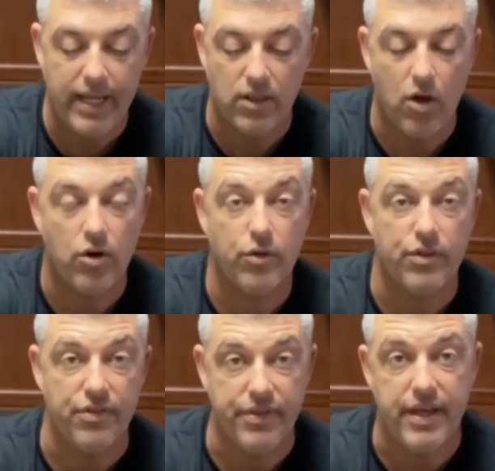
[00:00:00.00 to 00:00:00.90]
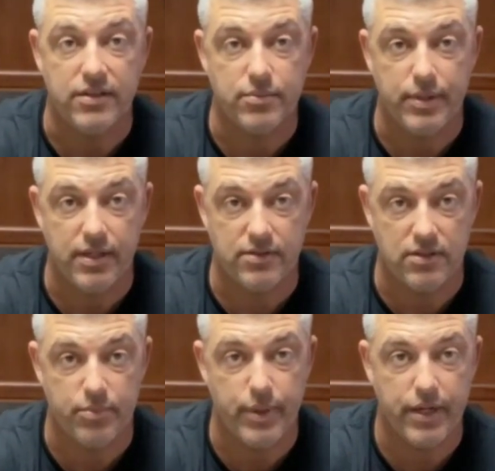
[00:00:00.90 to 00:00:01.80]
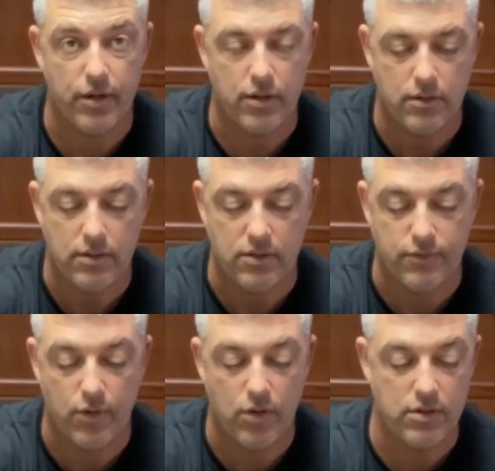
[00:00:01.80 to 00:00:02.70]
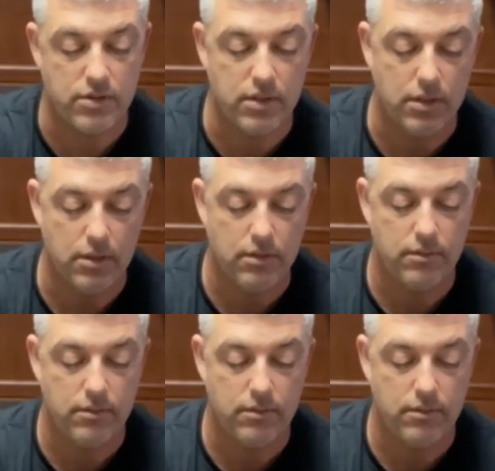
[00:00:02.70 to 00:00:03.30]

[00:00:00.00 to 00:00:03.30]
longer than this because it's bigger as far as the